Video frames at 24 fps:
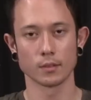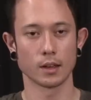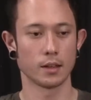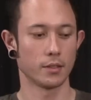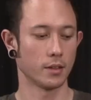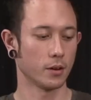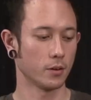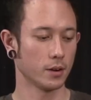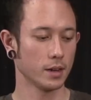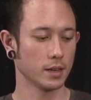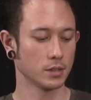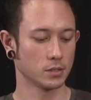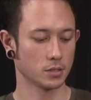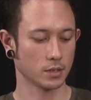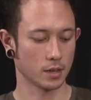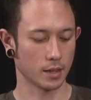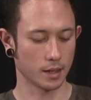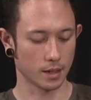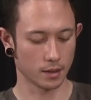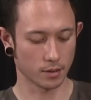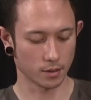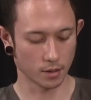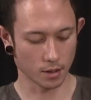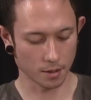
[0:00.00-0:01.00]
And there it is.
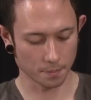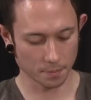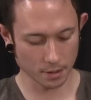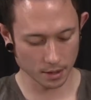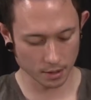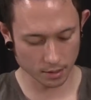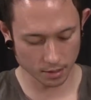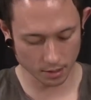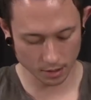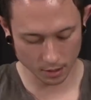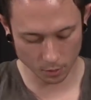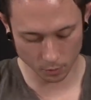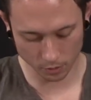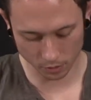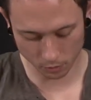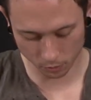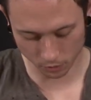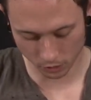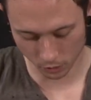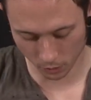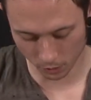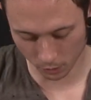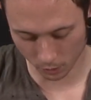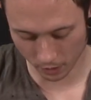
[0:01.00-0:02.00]
And a big thing
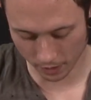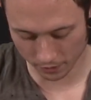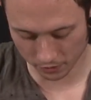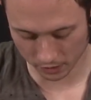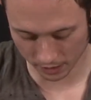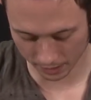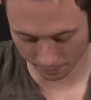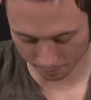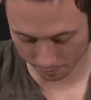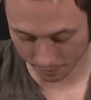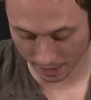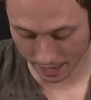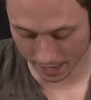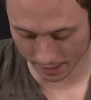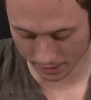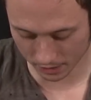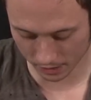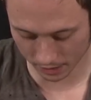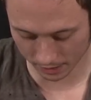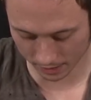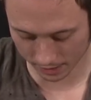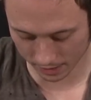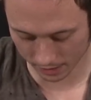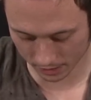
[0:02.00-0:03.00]
with doing riffs like
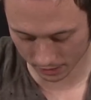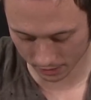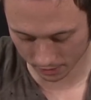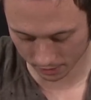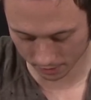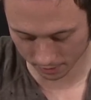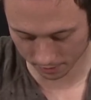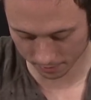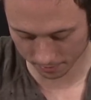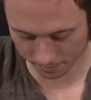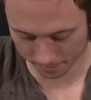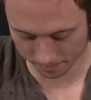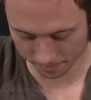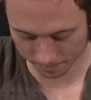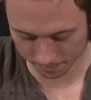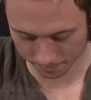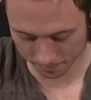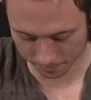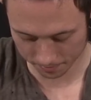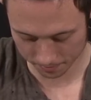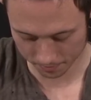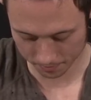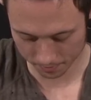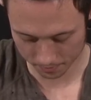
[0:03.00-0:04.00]
bends, like you
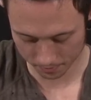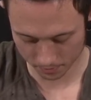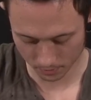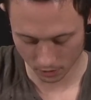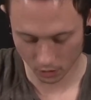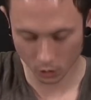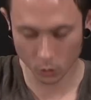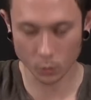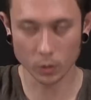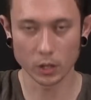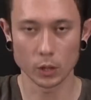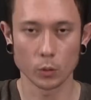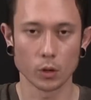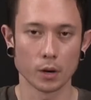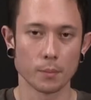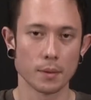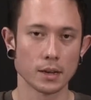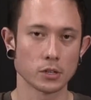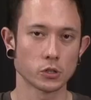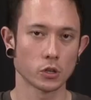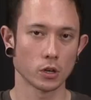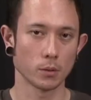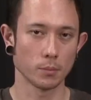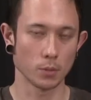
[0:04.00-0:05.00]
really want to
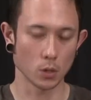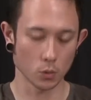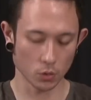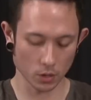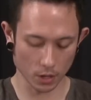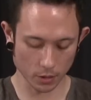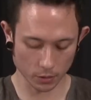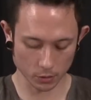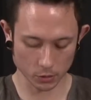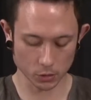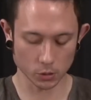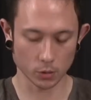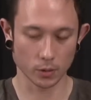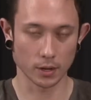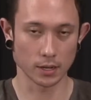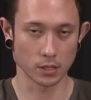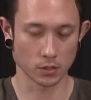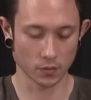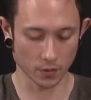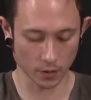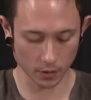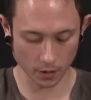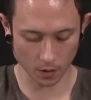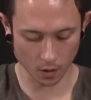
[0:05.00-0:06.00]
make sure you mute the other
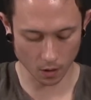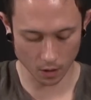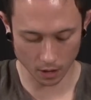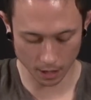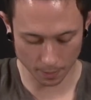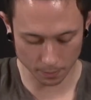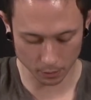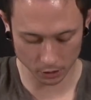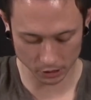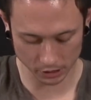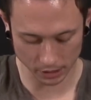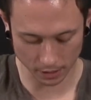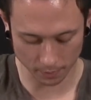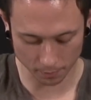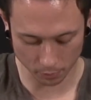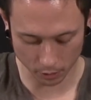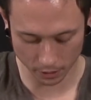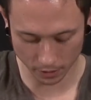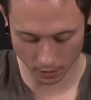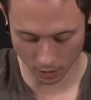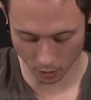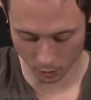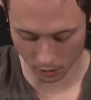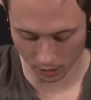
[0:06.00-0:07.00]
strings very hard. I push down
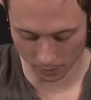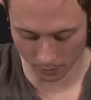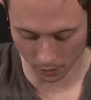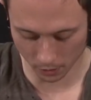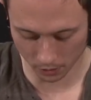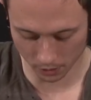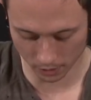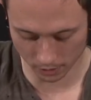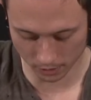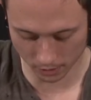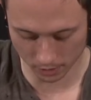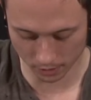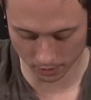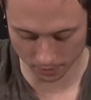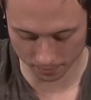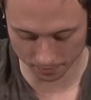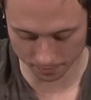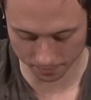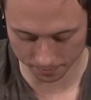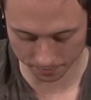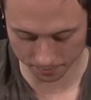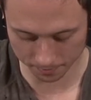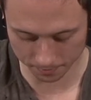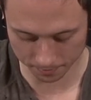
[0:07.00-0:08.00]
pretty hard while
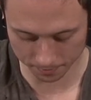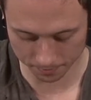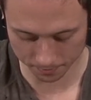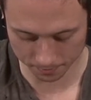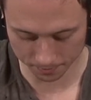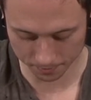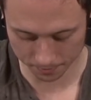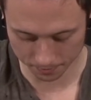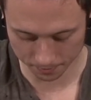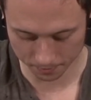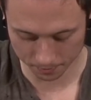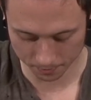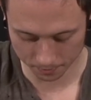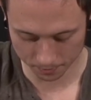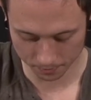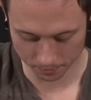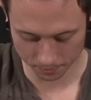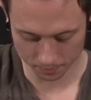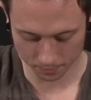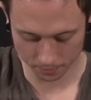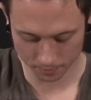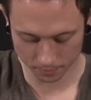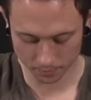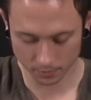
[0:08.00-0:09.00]

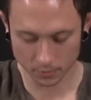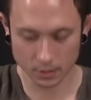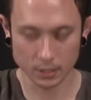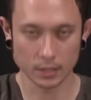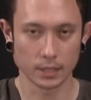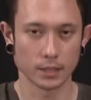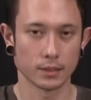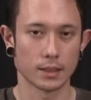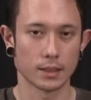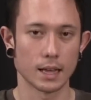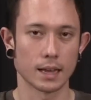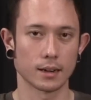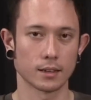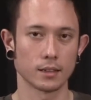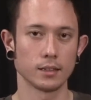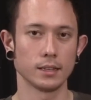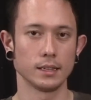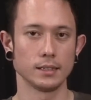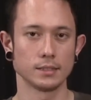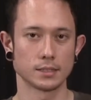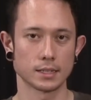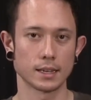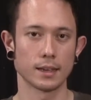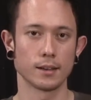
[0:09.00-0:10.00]
I do those. Get that
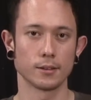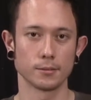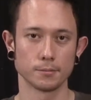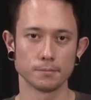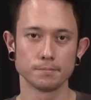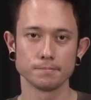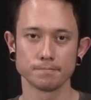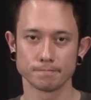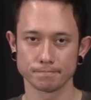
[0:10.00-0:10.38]
clean sound.